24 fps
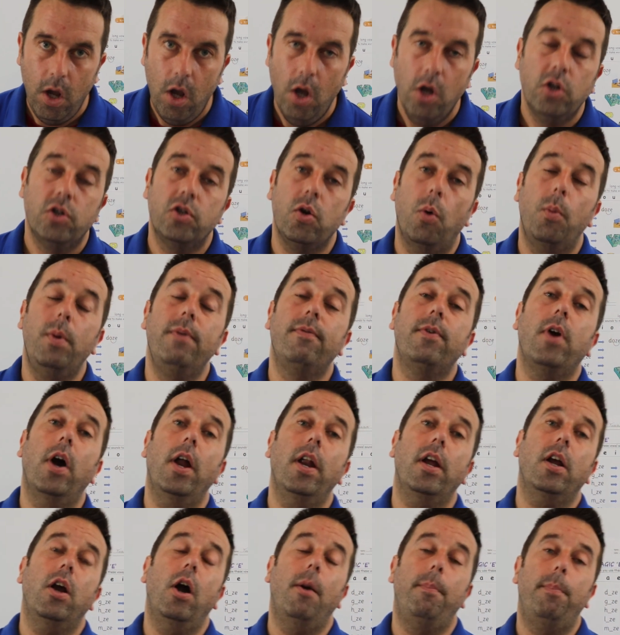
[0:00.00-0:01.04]
So we've got a
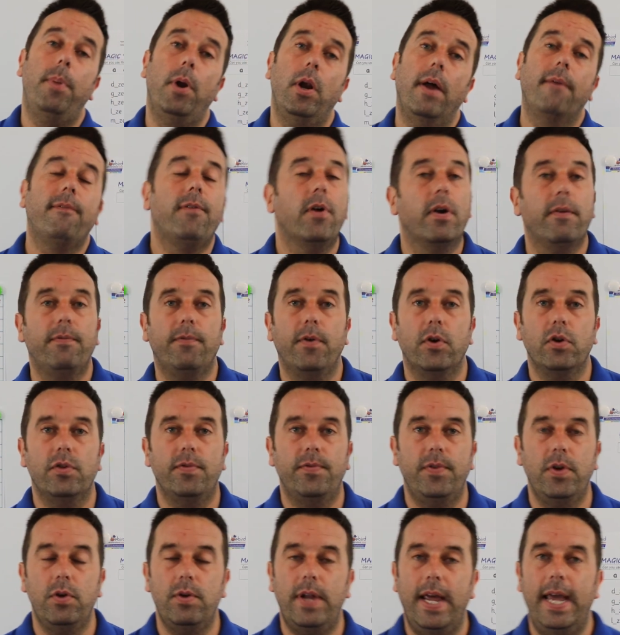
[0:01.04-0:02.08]
couple, for the first
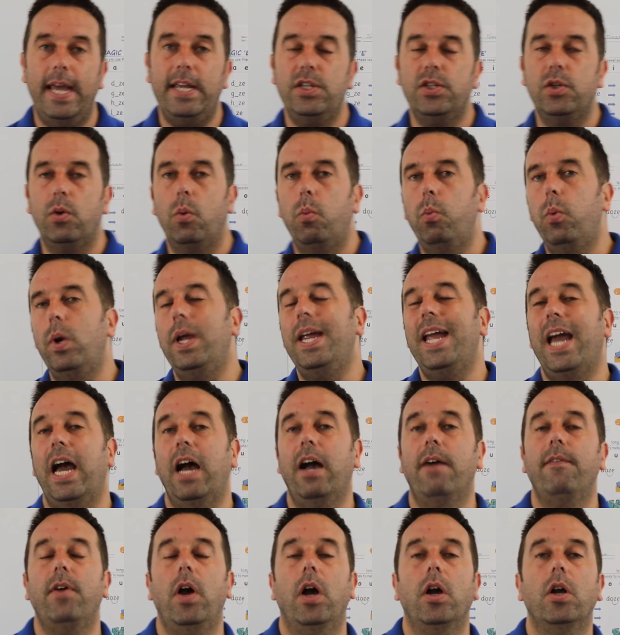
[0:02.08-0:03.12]
few days, we
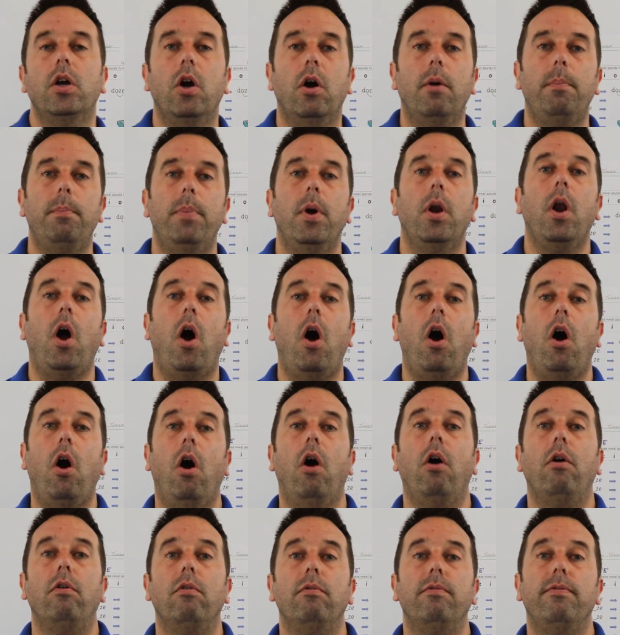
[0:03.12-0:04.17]
have a couple
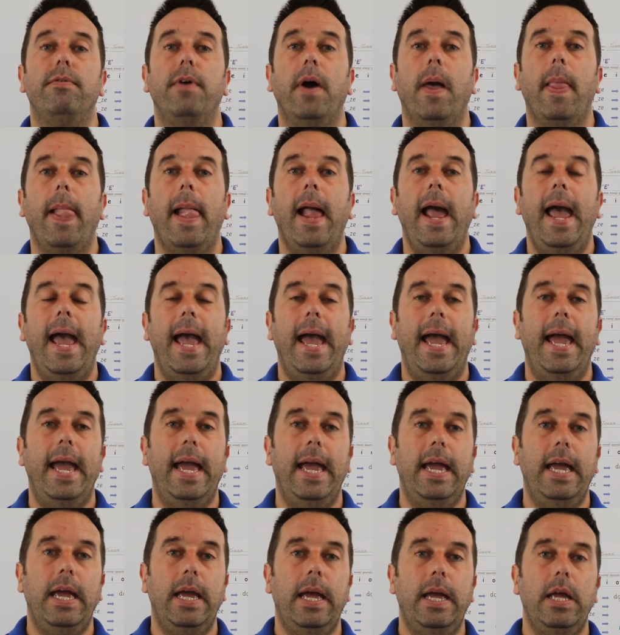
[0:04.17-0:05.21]
of
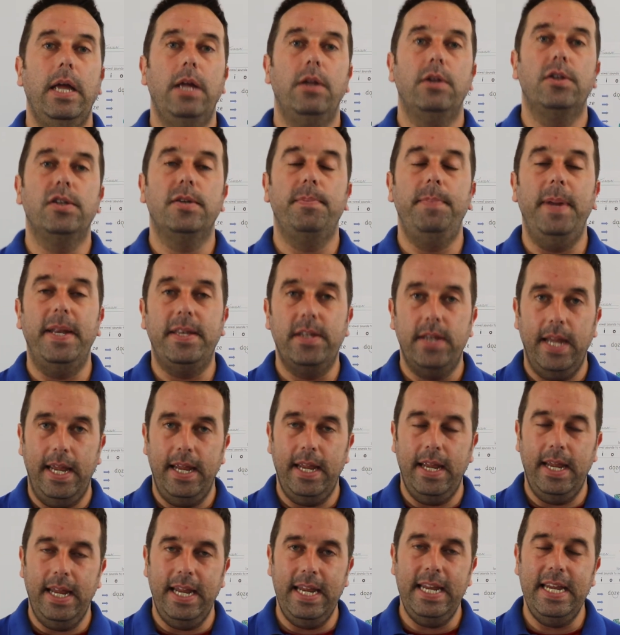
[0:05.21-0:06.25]
split
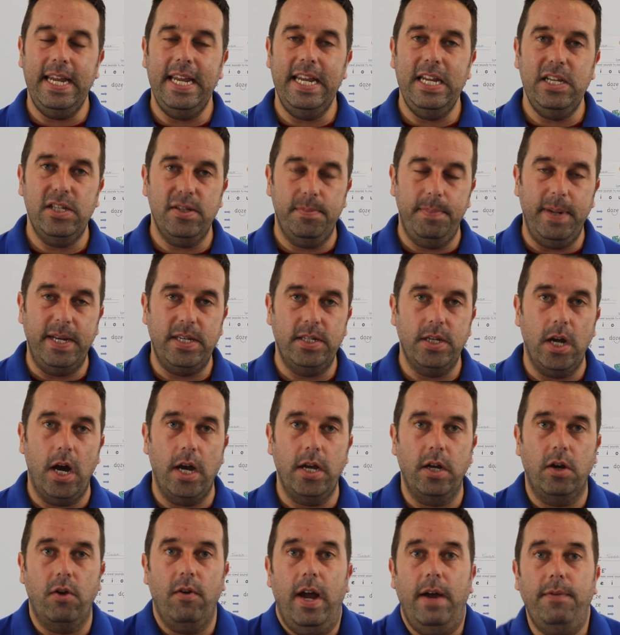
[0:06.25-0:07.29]
EE, split
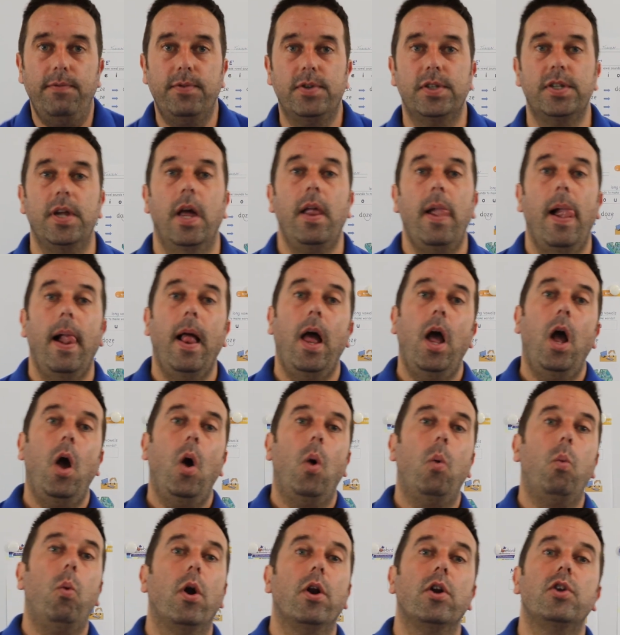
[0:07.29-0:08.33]
digraphs.
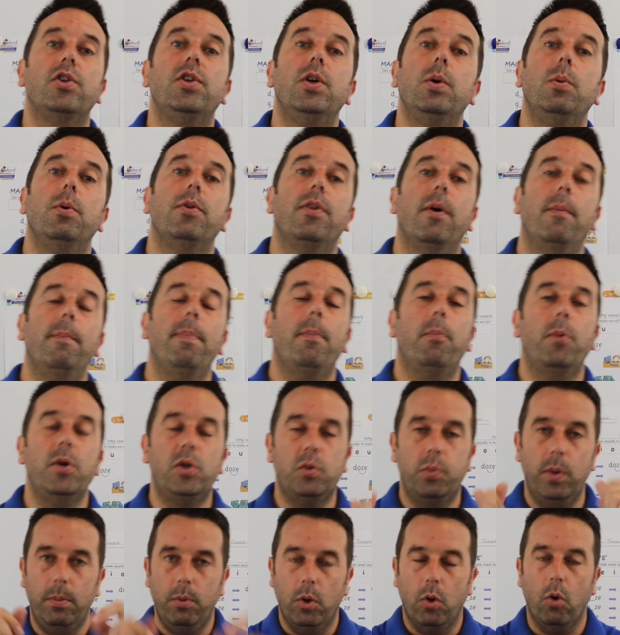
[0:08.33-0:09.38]
One or two of them, which
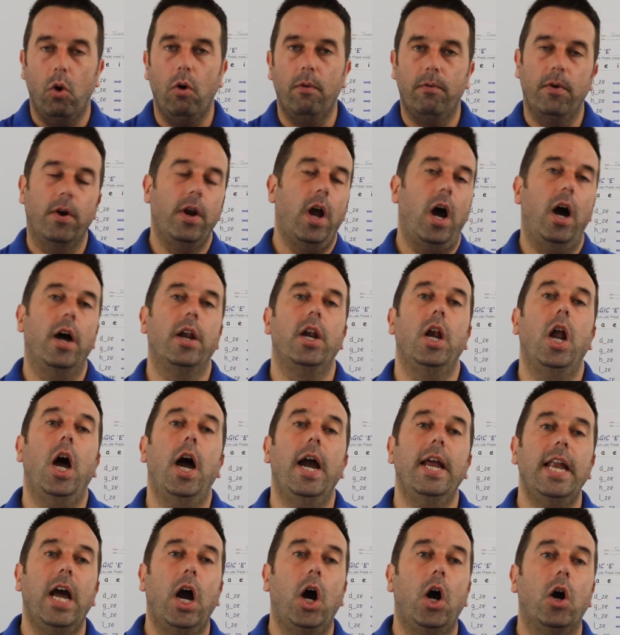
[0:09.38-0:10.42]
we will go over
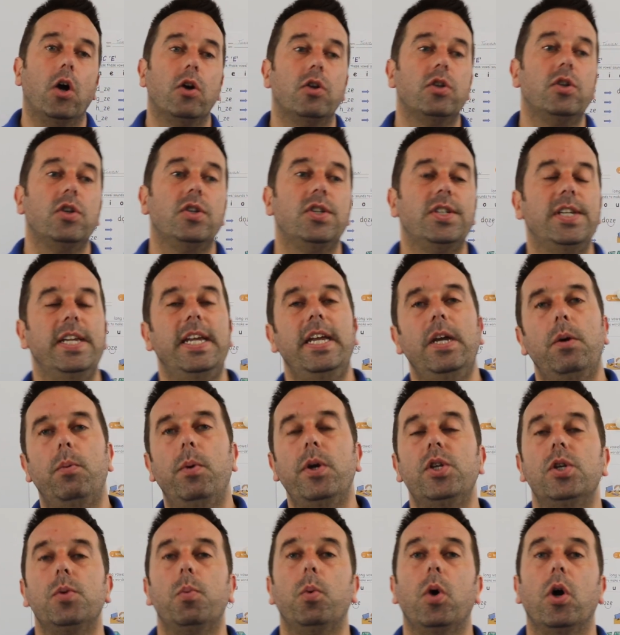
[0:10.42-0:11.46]
online, are to see
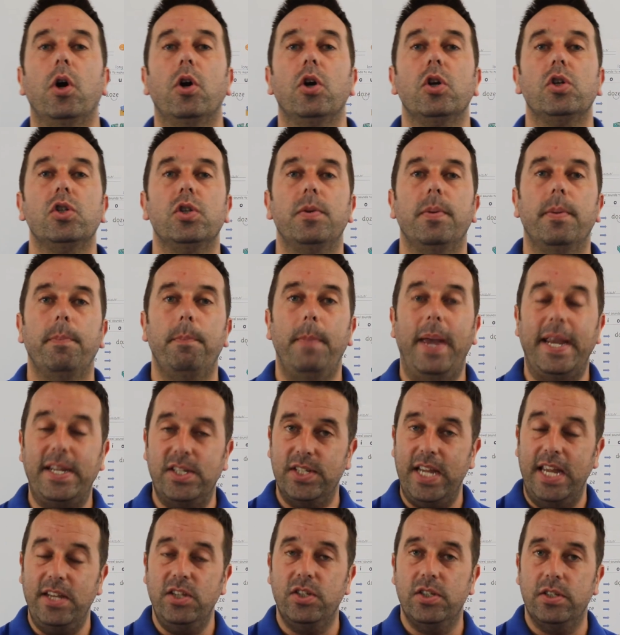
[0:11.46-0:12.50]
which words make
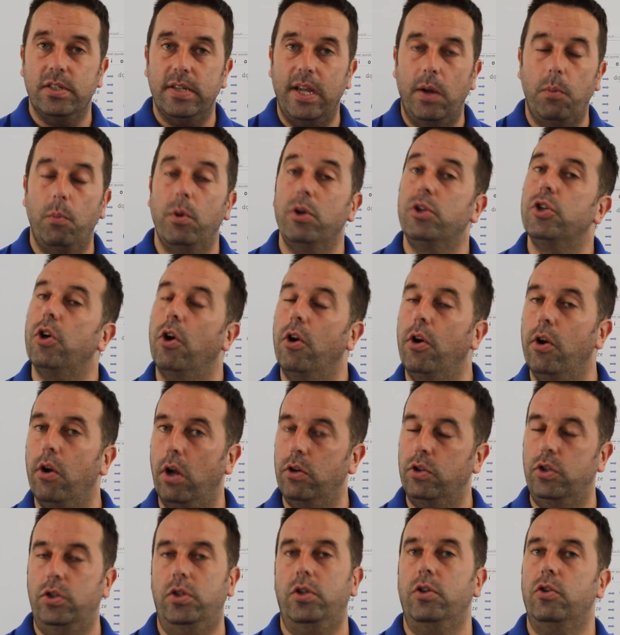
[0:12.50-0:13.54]
sense and which are
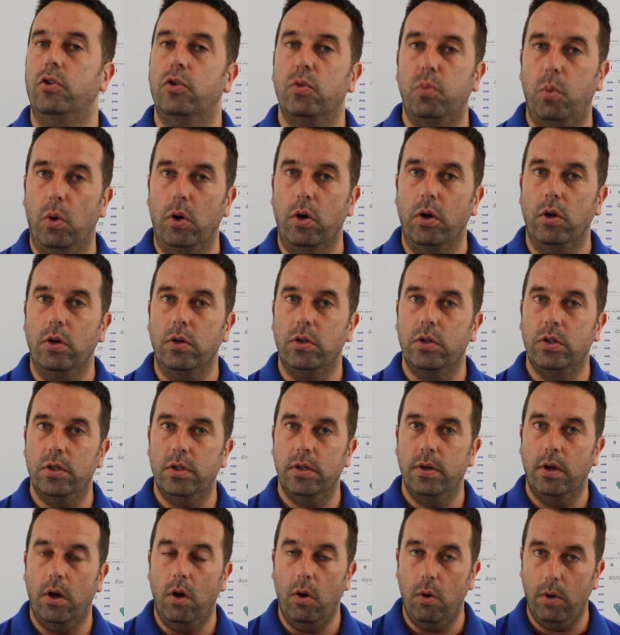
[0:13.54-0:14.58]
nonsense words,
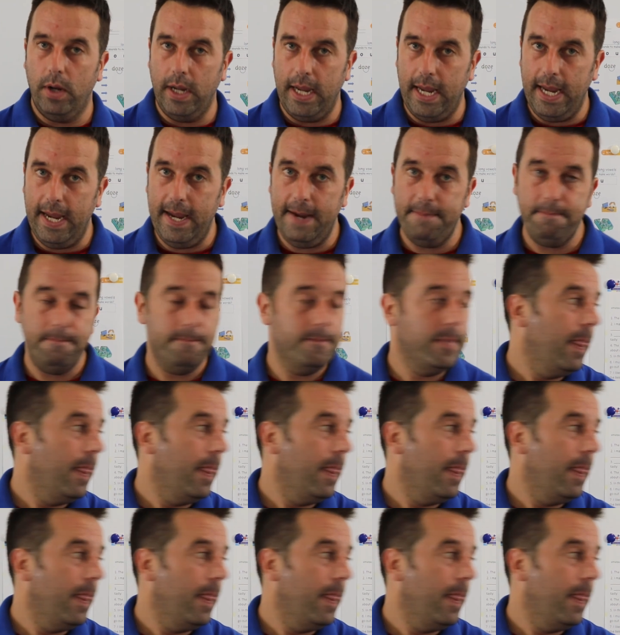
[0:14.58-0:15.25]
okay?